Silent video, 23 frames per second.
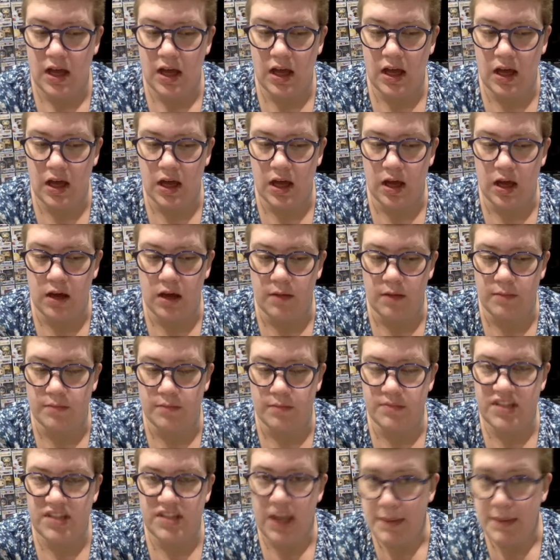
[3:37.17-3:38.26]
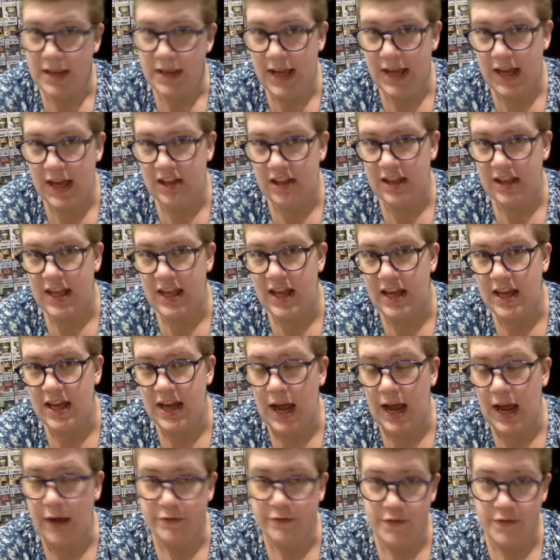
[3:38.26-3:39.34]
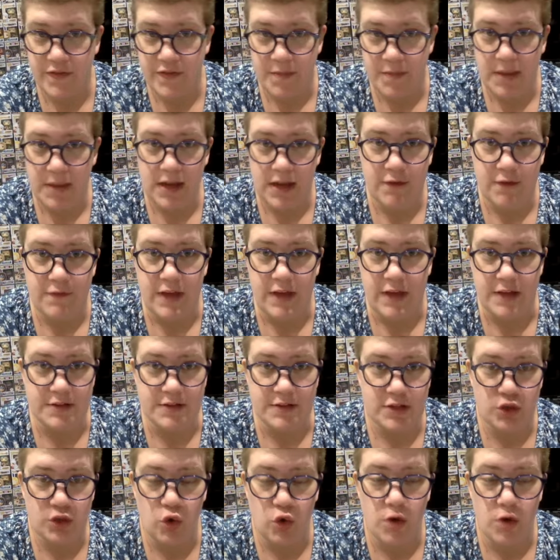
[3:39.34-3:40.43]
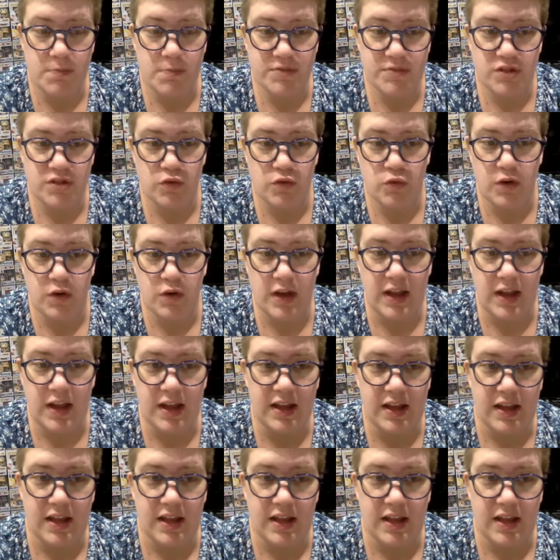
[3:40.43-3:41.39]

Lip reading: Sami Callihan, after the main event, storms the ring.